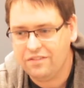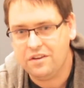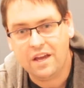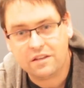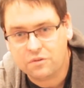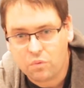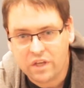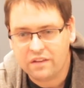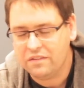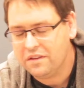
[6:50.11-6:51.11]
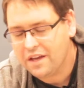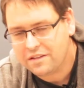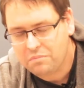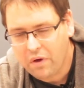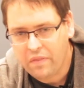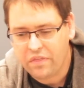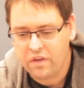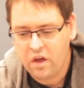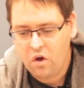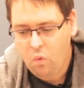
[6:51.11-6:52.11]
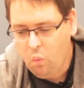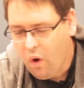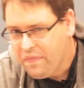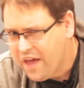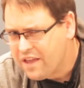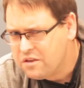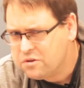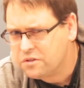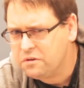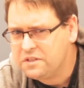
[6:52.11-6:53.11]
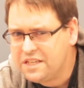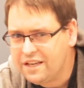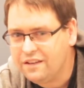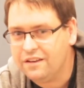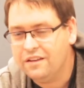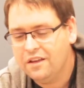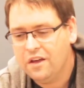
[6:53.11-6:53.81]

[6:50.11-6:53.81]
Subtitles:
the next week, the next month, what that user did